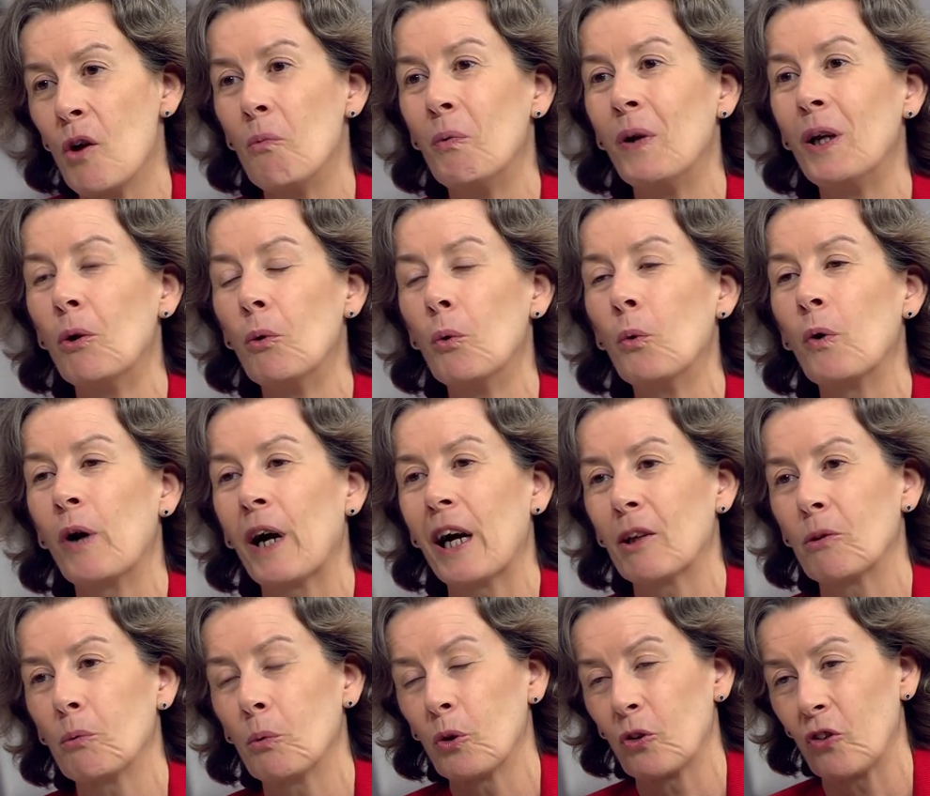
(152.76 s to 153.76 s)
We look
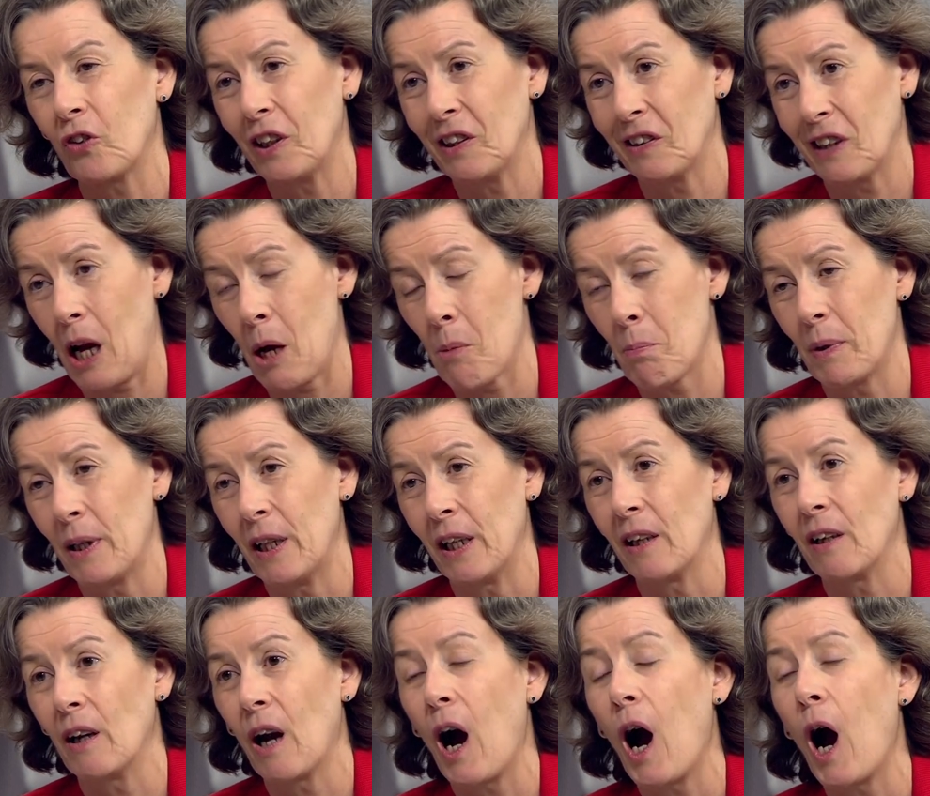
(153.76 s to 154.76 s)
at what is
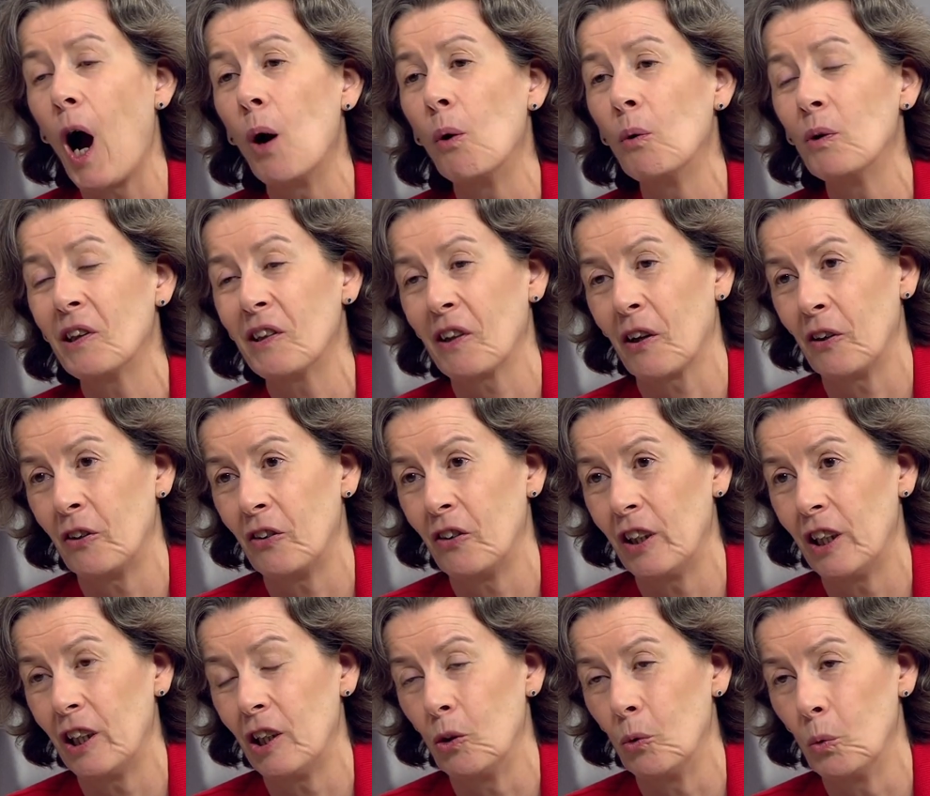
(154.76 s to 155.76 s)
happening outside
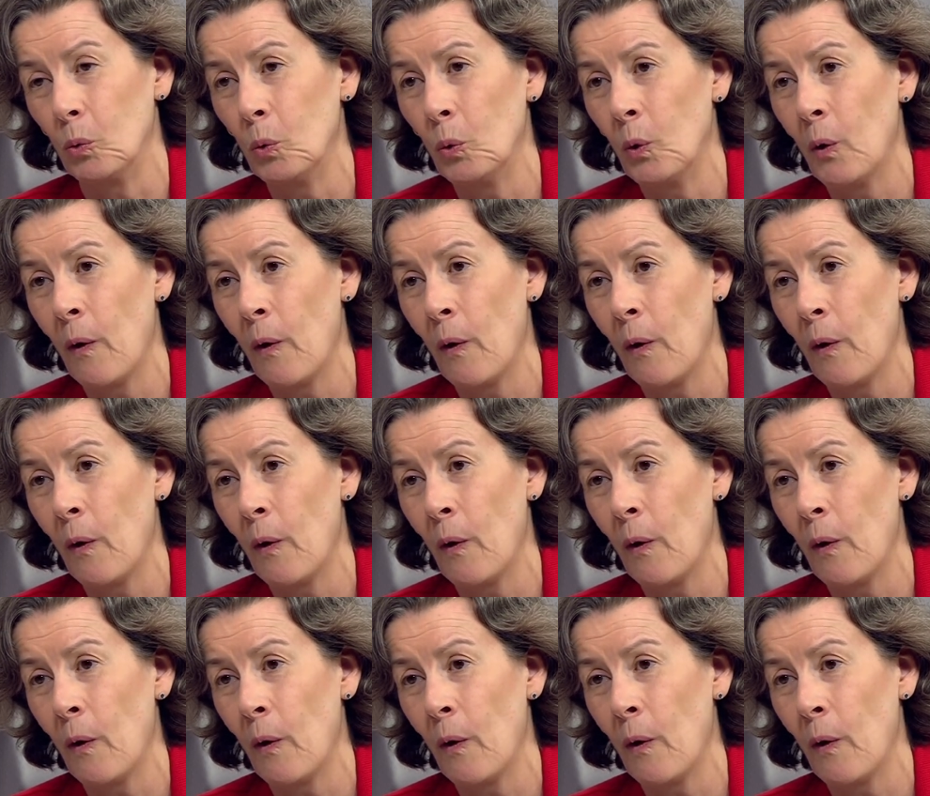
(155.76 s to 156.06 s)
the EU.